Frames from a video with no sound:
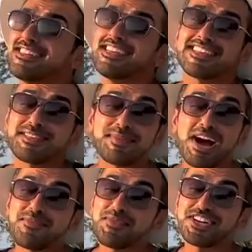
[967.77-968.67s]
This is
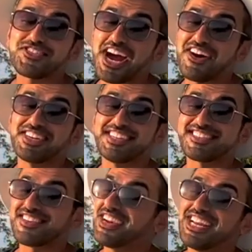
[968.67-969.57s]
Brown Boy
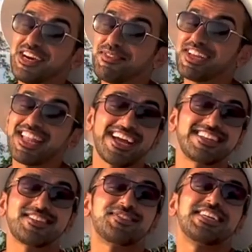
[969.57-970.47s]
Travels. I really hope you liked
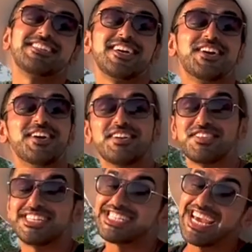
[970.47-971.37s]
this video. If
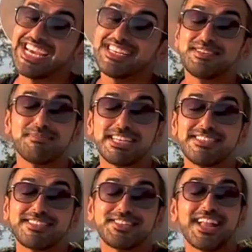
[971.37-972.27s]
you did,
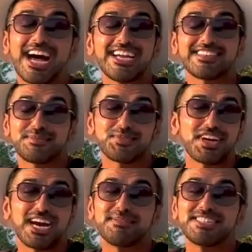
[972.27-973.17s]
please do like,
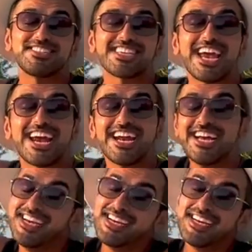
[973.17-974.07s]
subscribe and share.
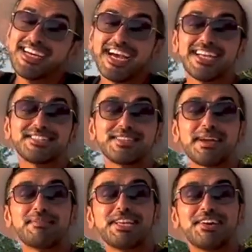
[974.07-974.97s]
And do
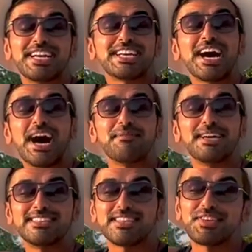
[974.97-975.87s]
let me know in
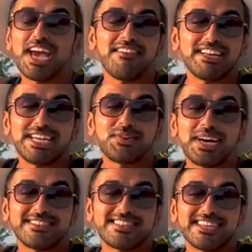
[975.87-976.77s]
comments if you have any
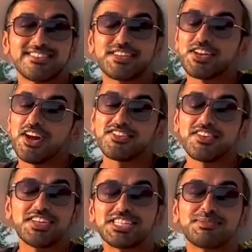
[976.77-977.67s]
questions. You can
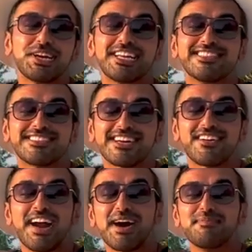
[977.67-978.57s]
also reach me on
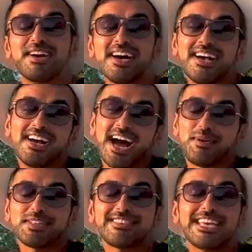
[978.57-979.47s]
Instagram. I
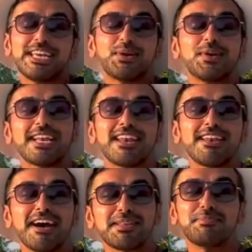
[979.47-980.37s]
will see you in
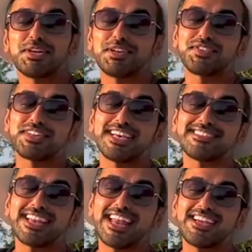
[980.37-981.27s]
another beautiful
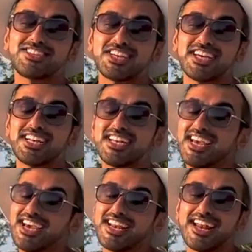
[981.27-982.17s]
destination
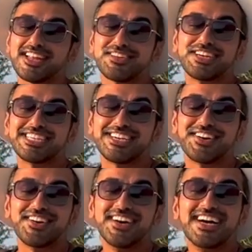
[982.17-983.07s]
in another
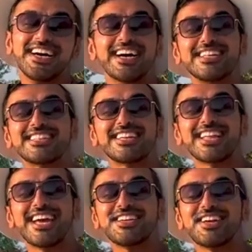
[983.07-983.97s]
video. Until
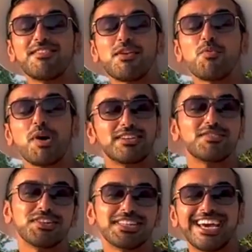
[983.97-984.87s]
then, you have a
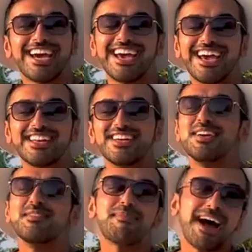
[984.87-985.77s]
wonderful day ahead.
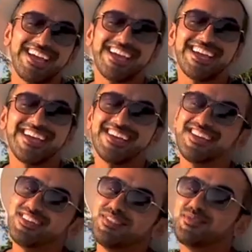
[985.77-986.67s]

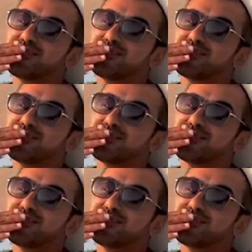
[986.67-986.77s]
Bye!